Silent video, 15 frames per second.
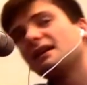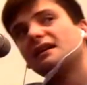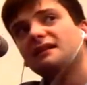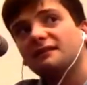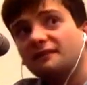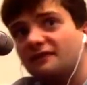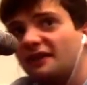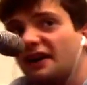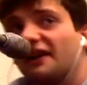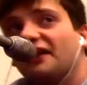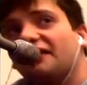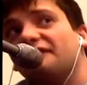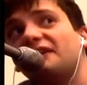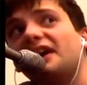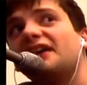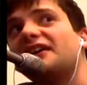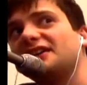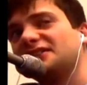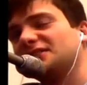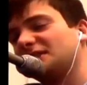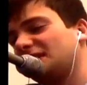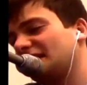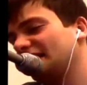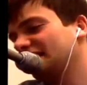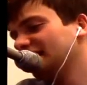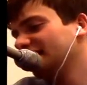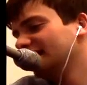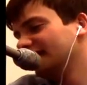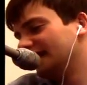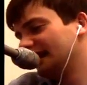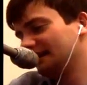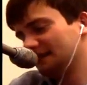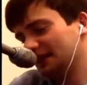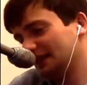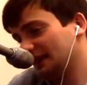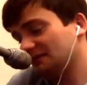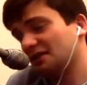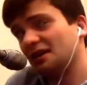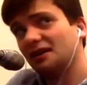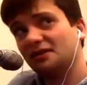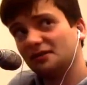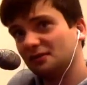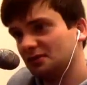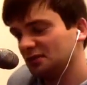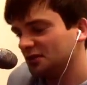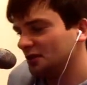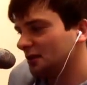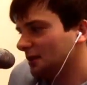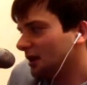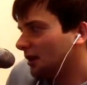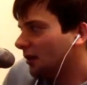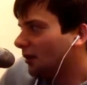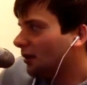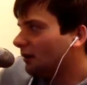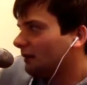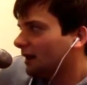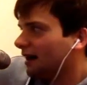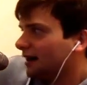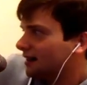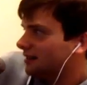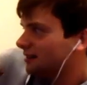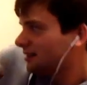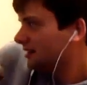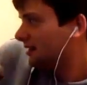Very, very sorry. I mean, they've gone through so many quarterbacks.